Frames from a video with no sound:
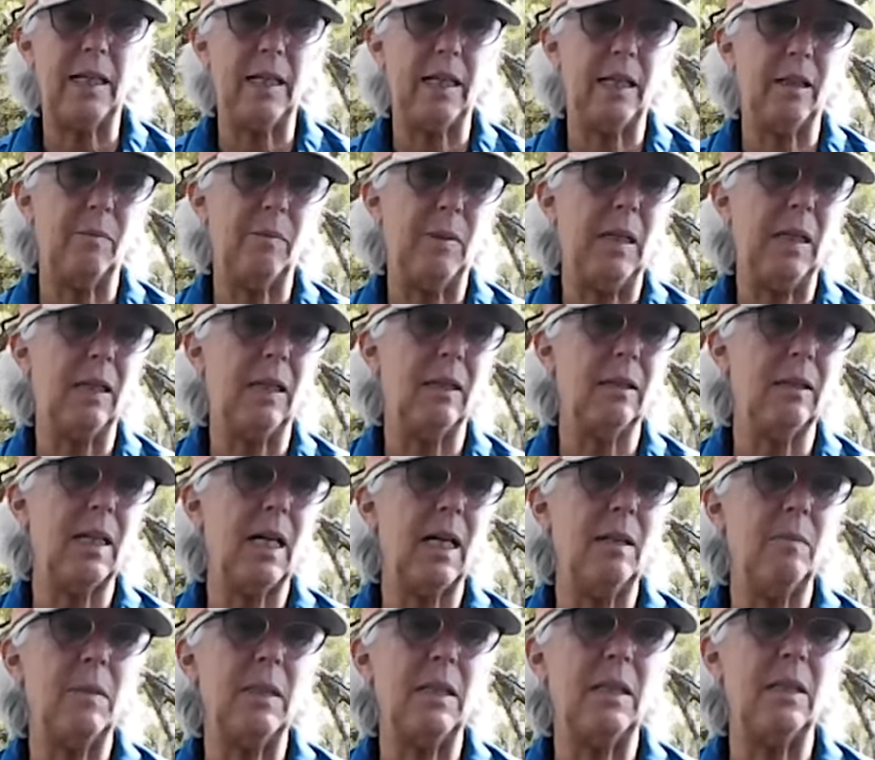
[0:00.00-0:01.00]
him, he
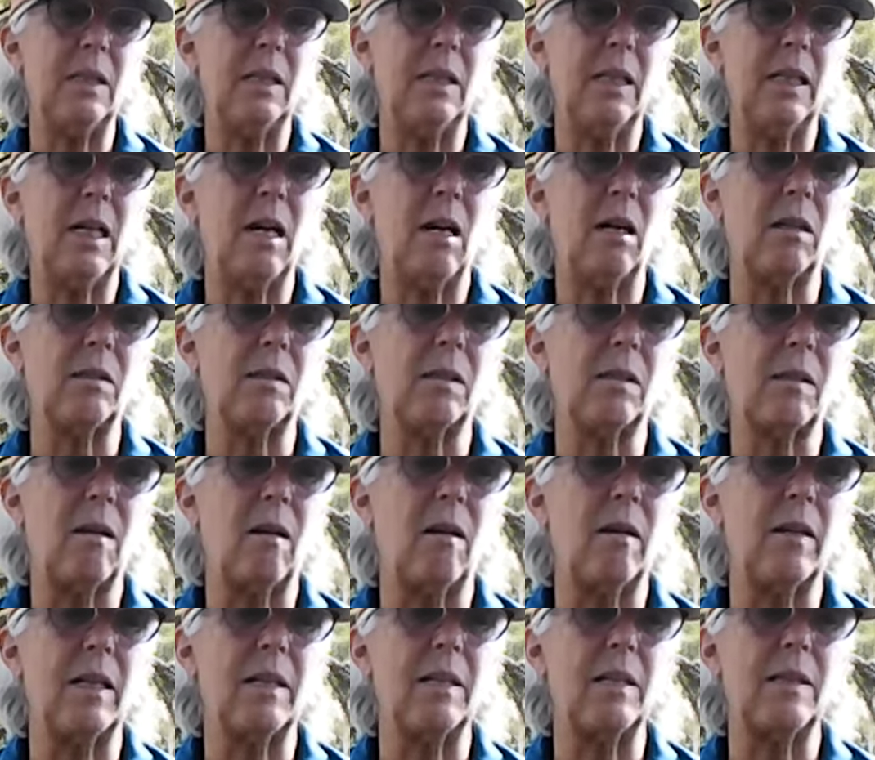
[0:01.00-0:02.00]
climbed into the ox
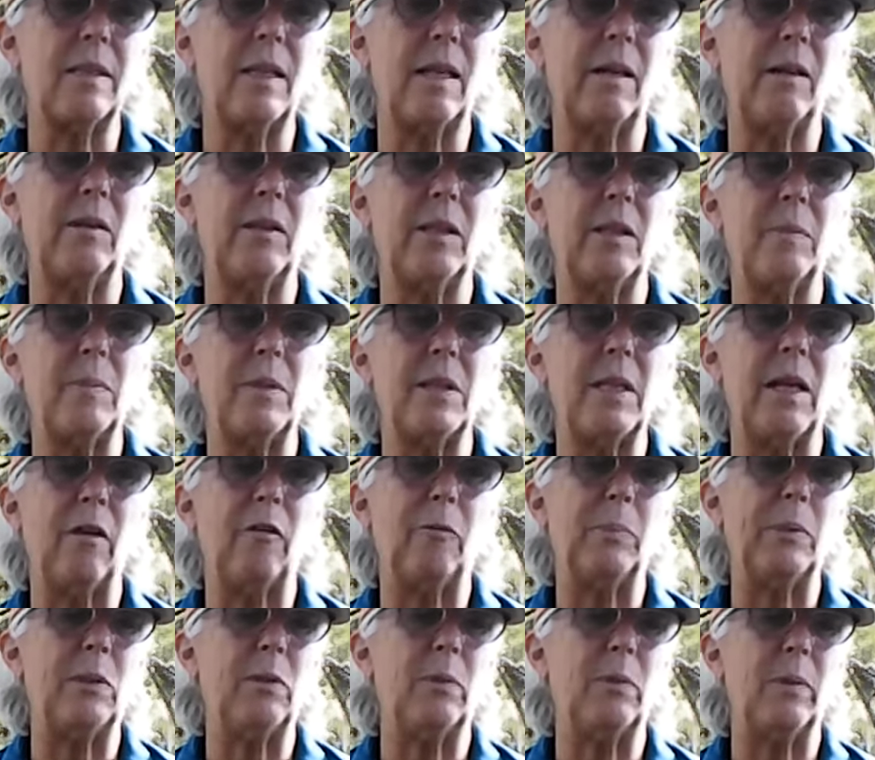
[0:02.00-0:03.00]
cart and settled himself
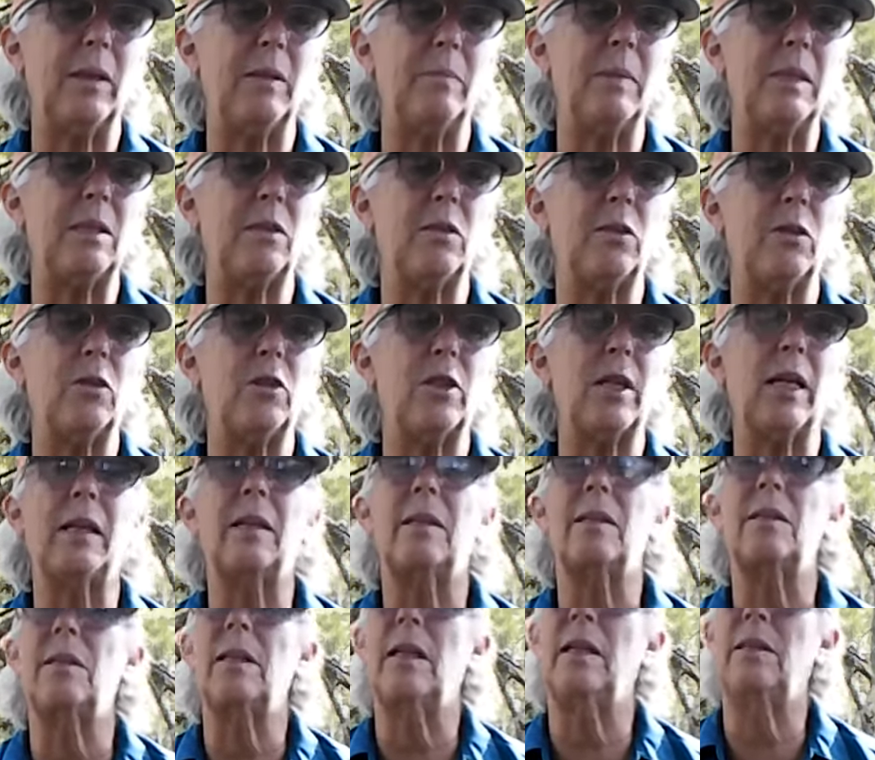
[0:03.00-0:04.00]
between Mr.
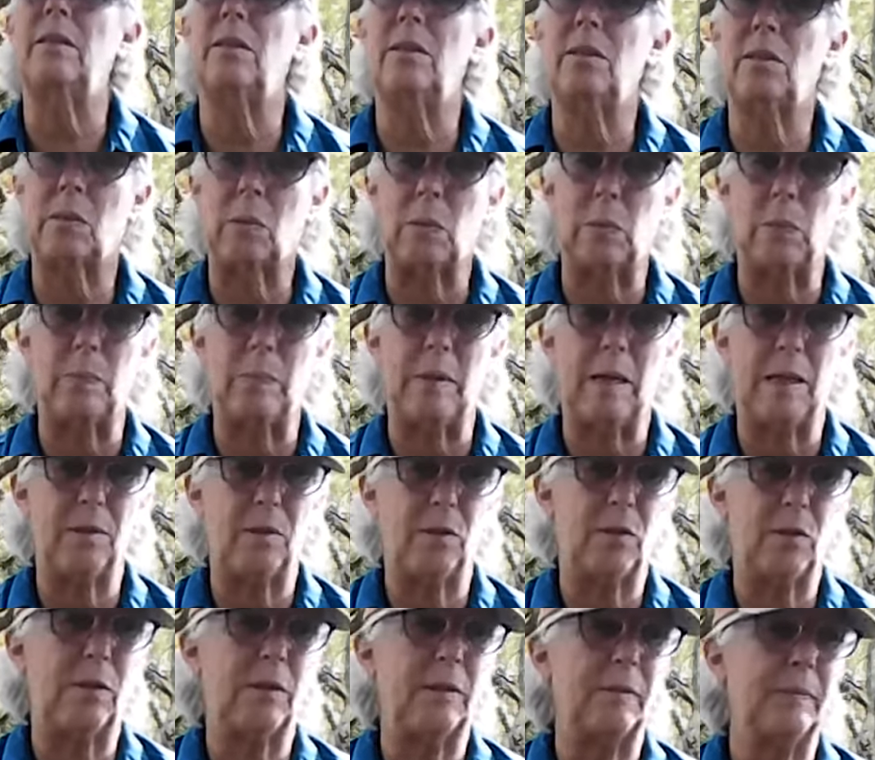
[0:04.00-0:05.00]
Jenks and the
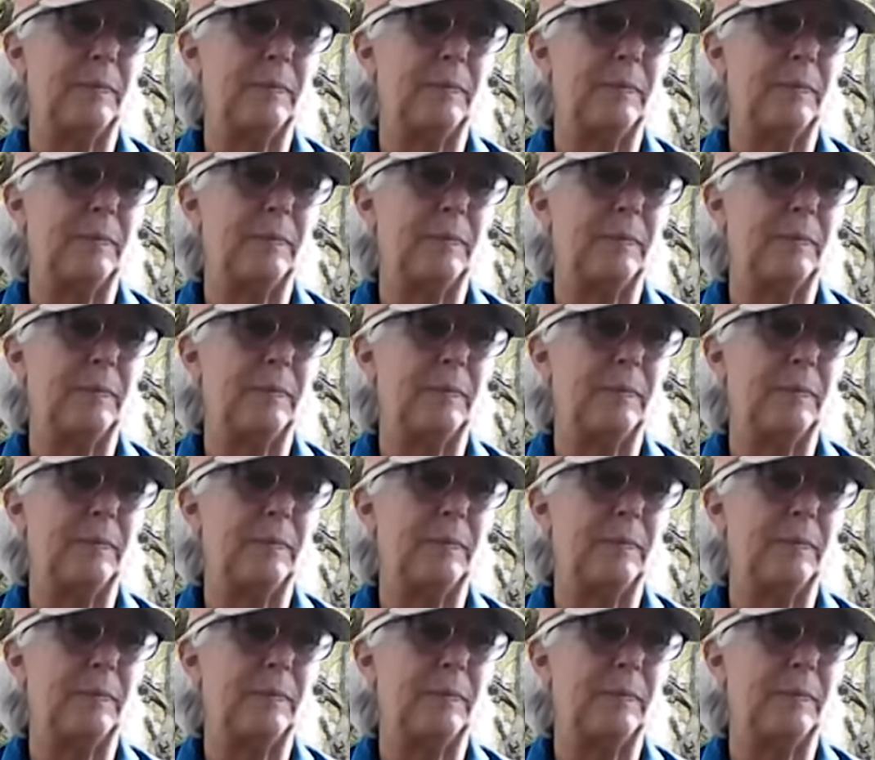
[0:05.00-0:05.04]
schoolmaster.